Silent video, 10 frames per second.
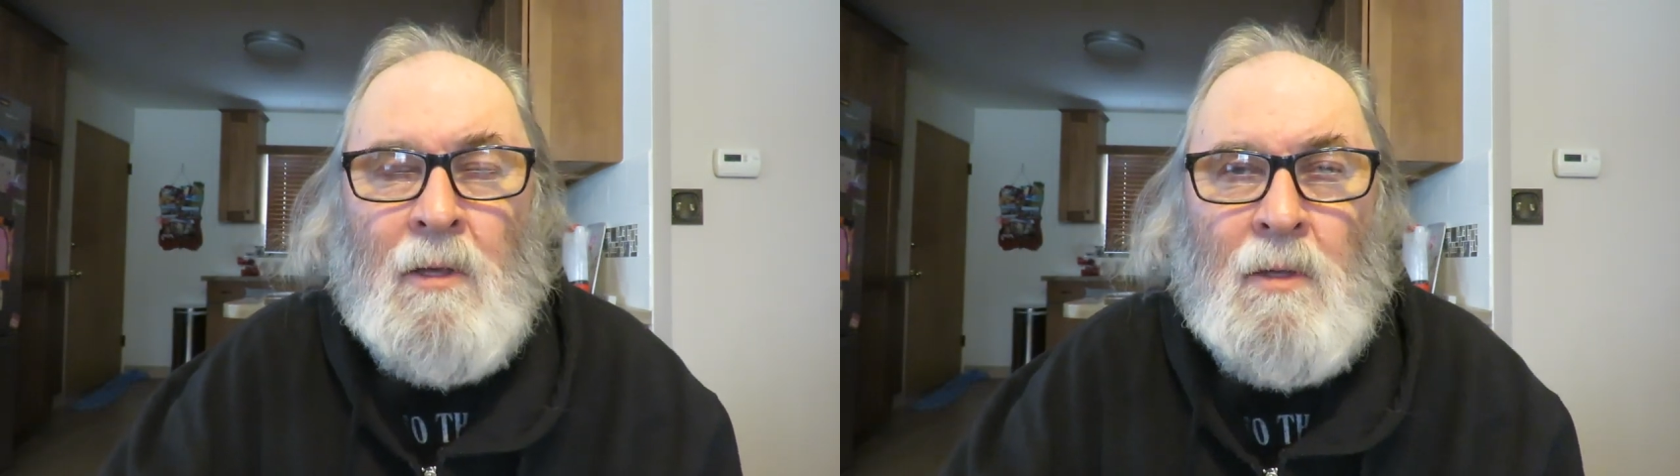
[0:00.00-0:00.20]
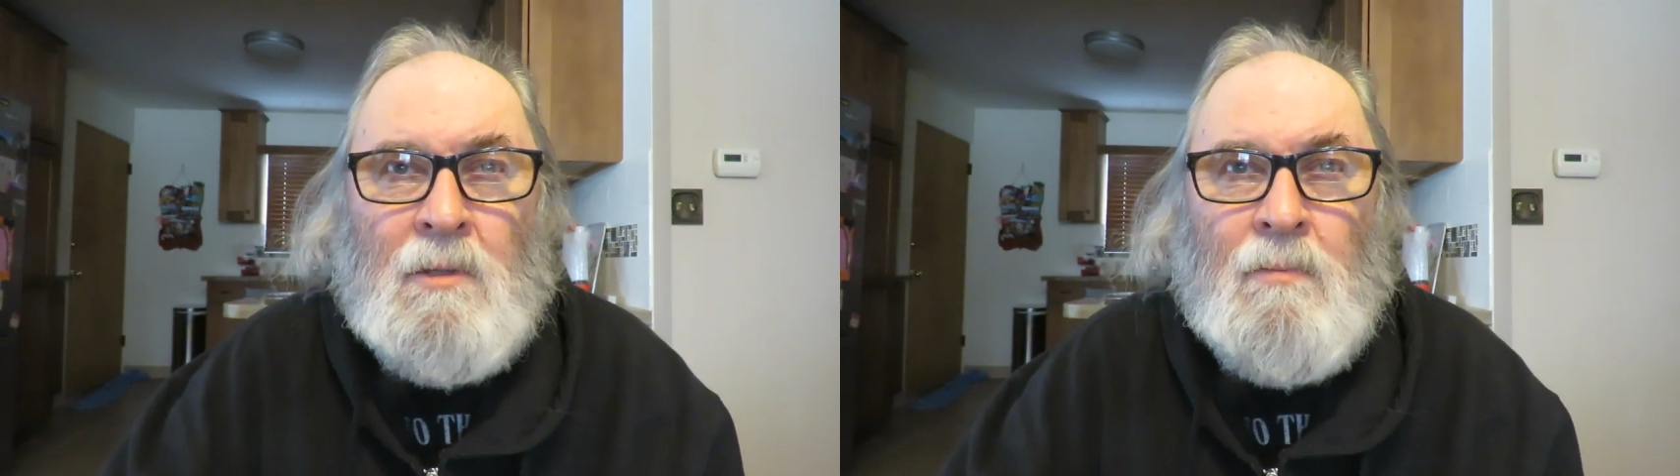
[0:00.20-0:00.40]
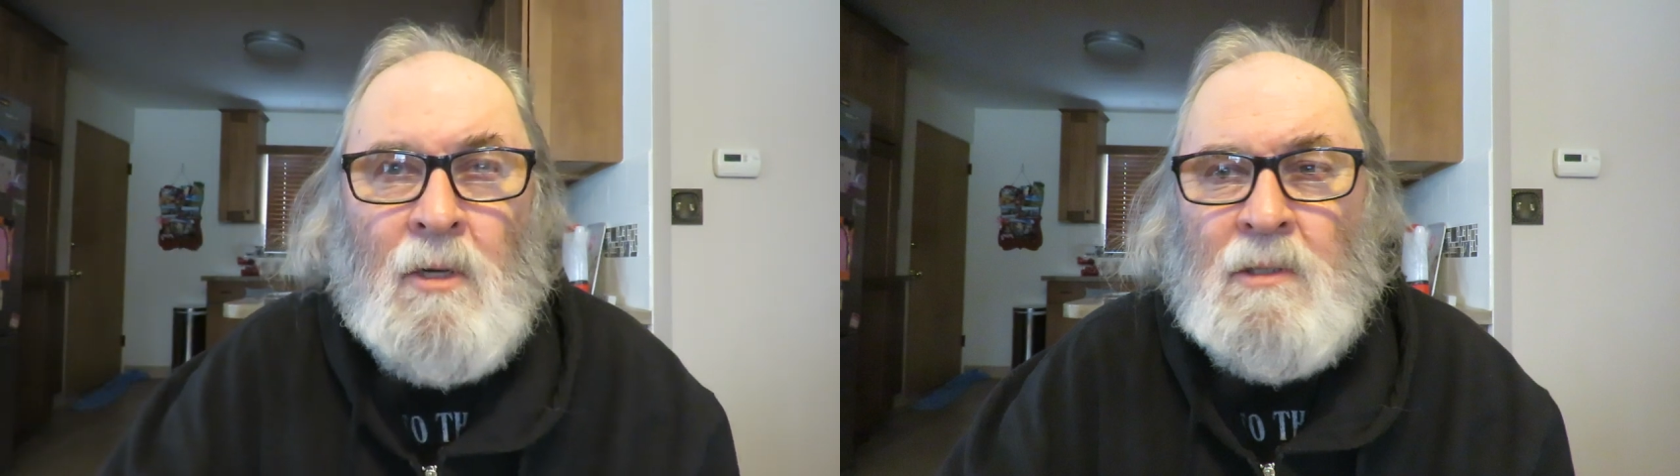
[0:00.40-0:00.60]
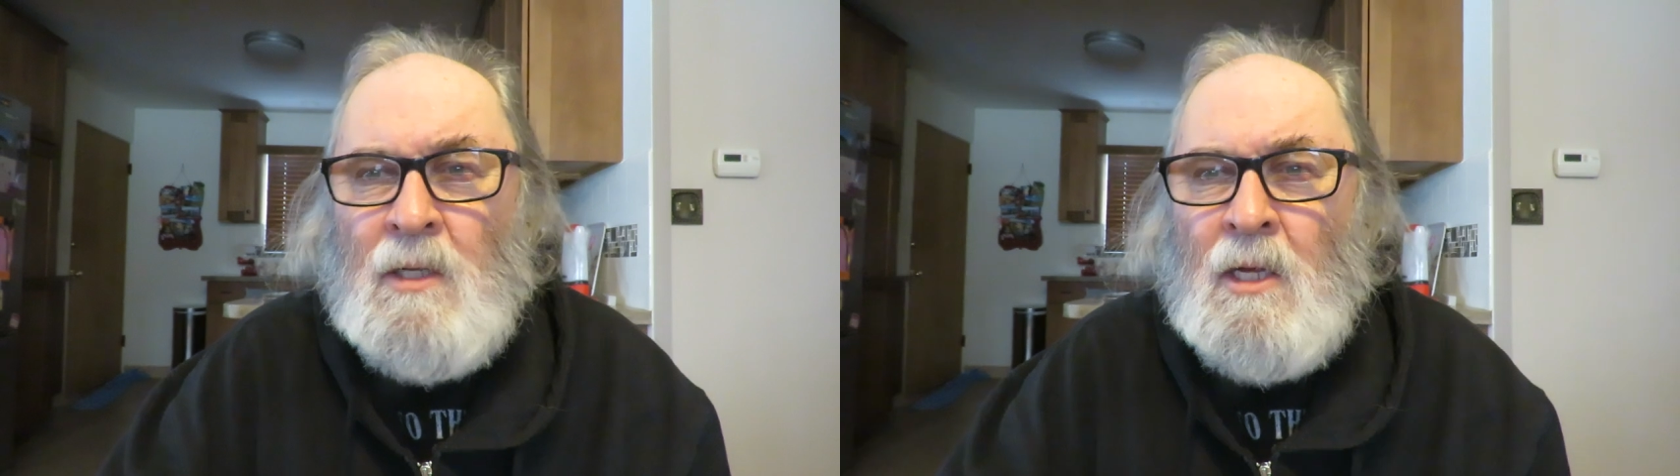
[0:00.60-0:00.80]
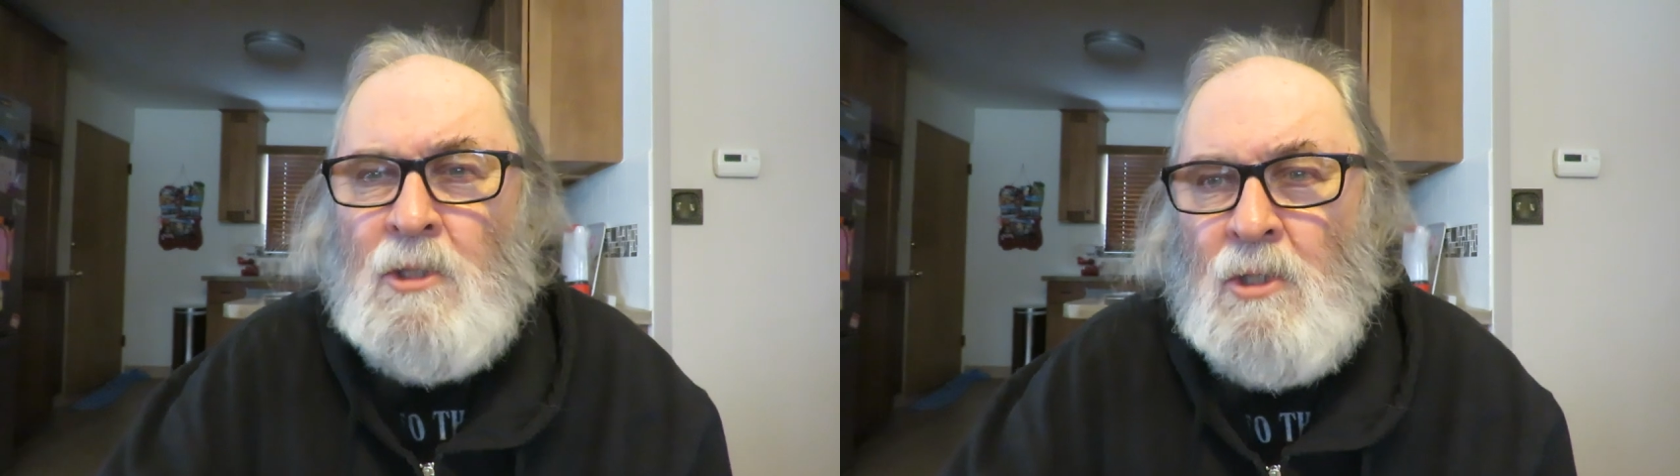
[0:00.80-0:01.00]
used books
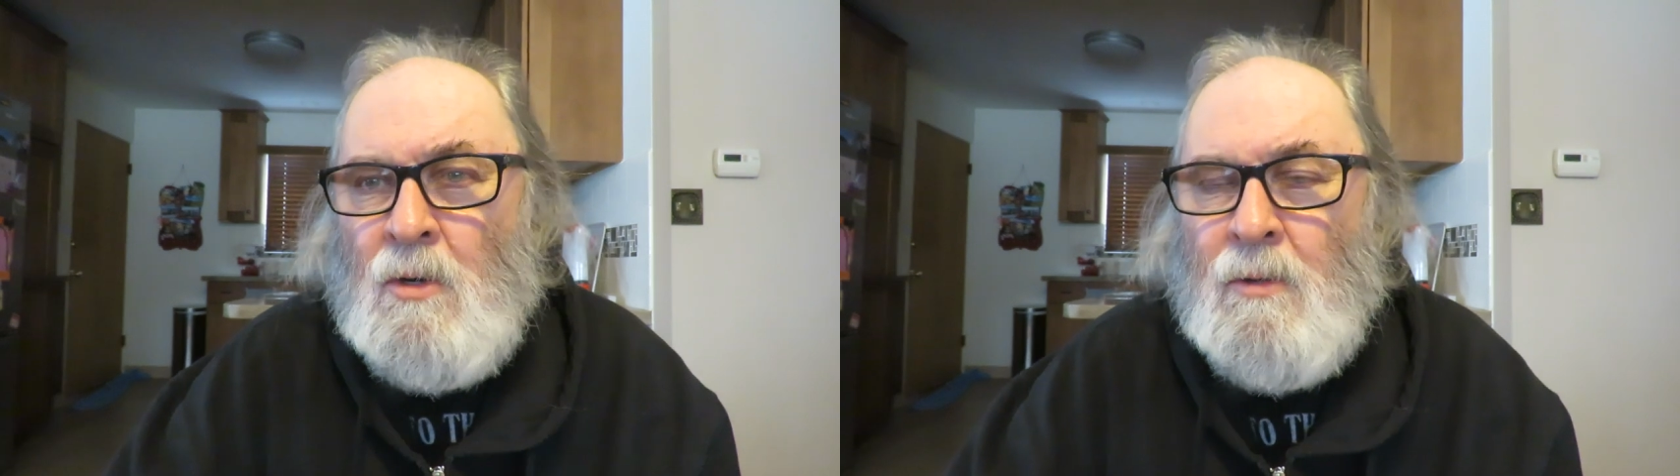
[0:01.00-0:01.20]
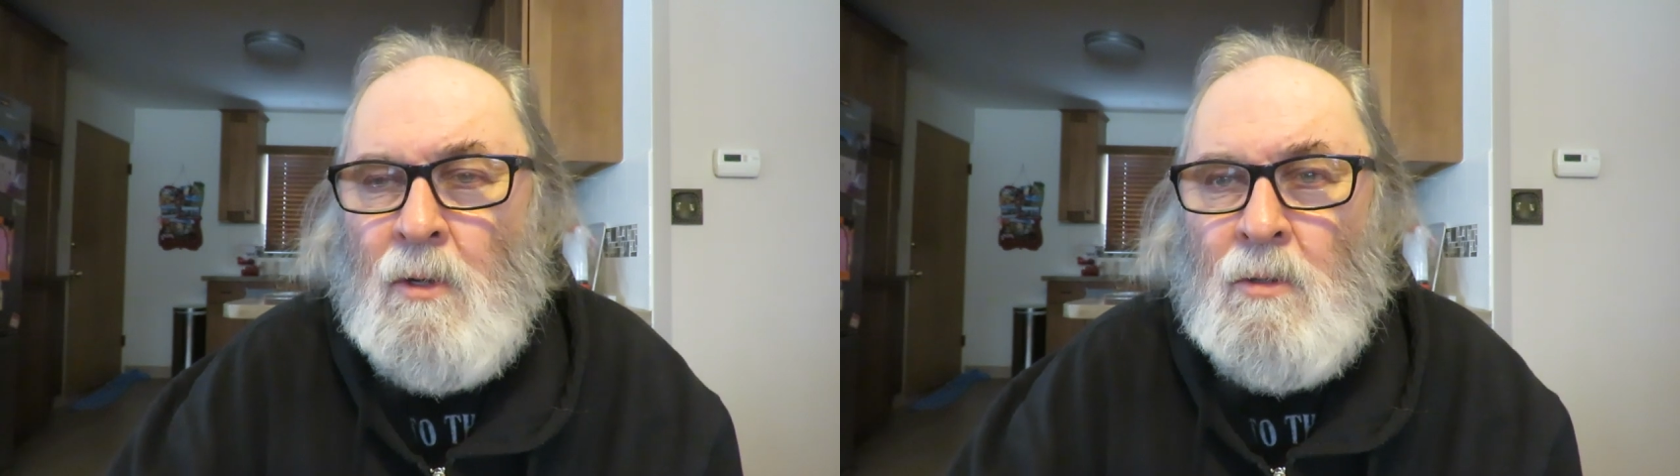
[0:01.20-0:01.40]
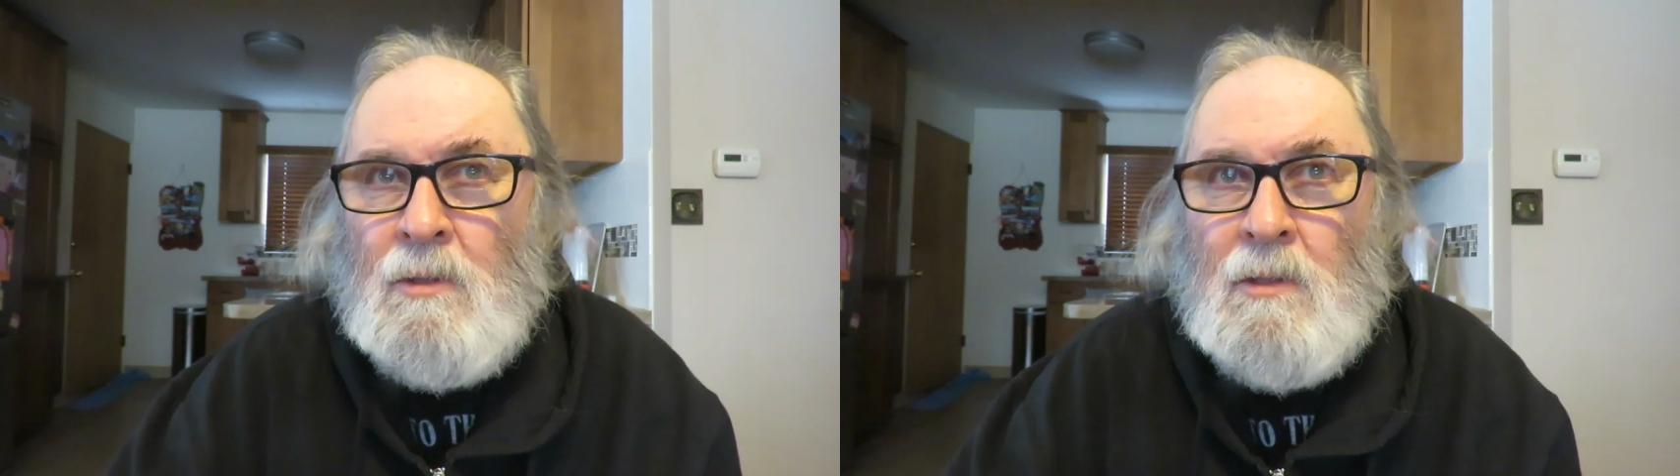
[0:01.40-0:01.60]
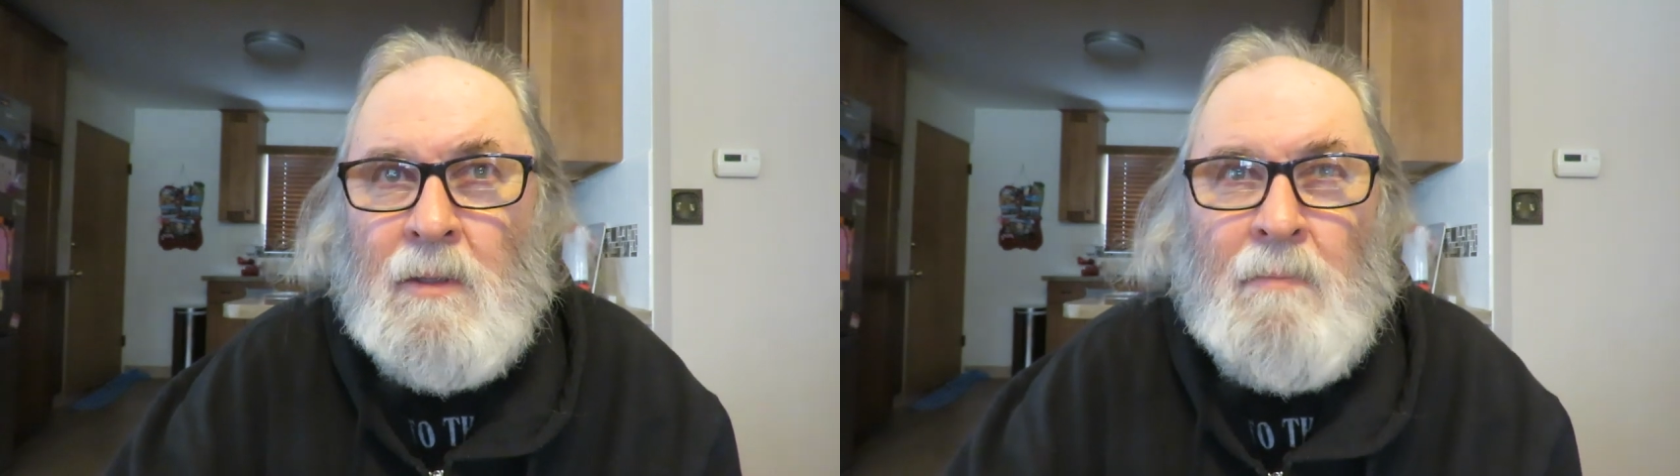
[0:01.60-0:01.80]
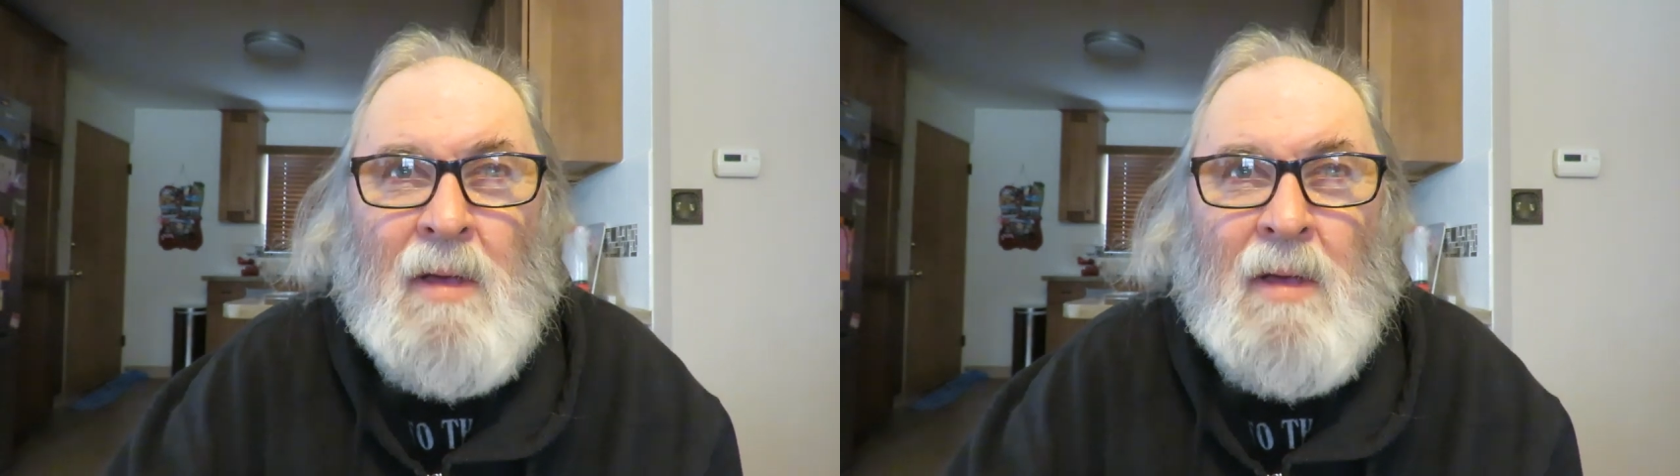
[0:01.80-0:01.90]
and I'll show those